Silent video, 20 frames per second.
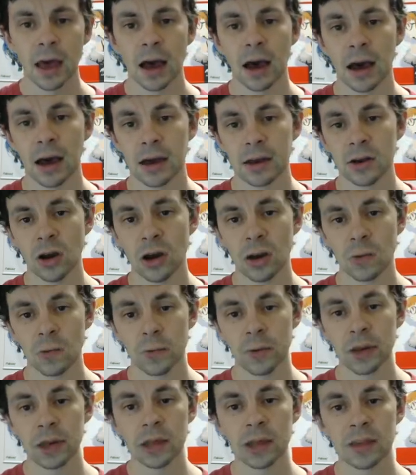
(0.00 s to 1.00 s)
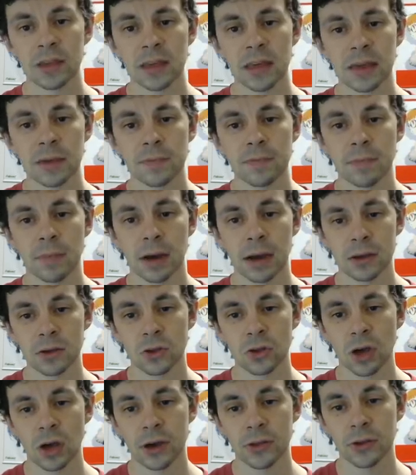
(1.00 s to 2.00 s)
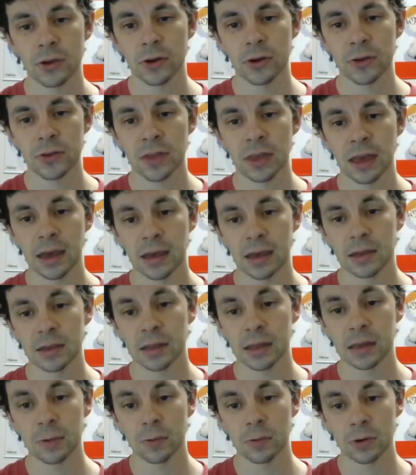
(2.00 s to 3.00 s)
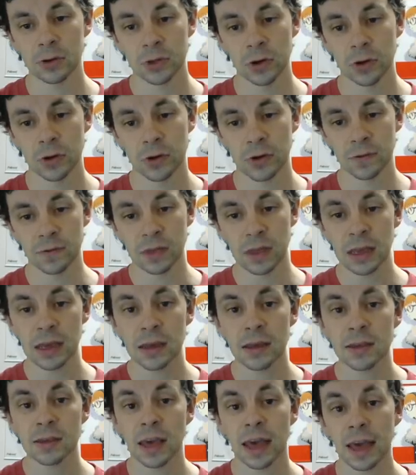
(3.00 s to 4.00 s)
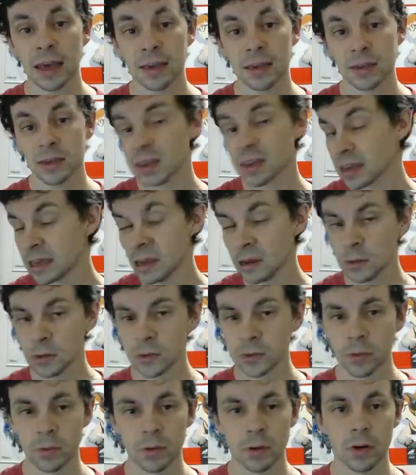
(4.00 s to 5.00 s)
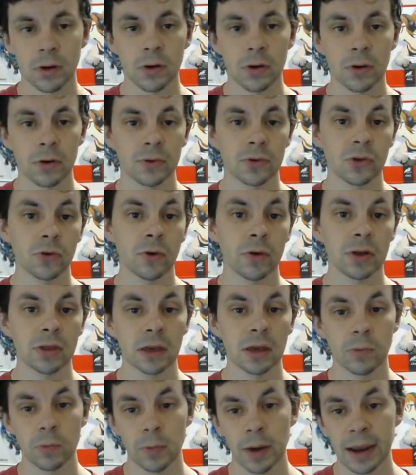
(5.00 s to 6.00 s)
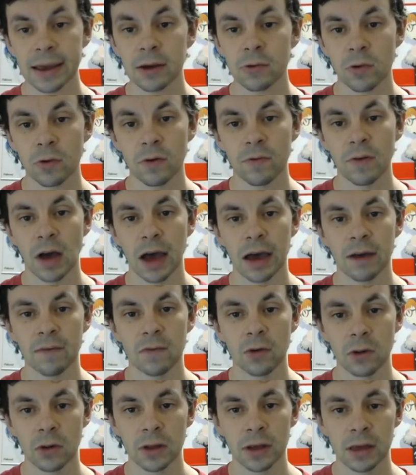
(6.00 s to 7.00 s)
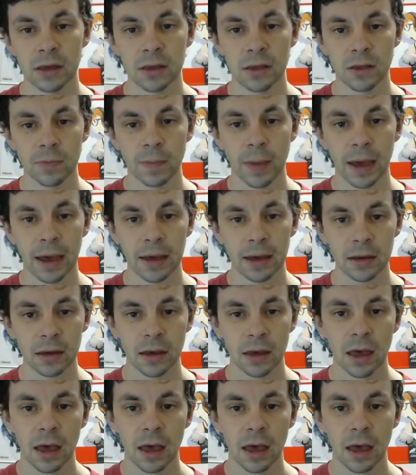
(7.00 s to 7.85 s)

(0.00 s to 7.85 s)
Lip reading: Not really seeing much other than the return of these as the raid revival is back.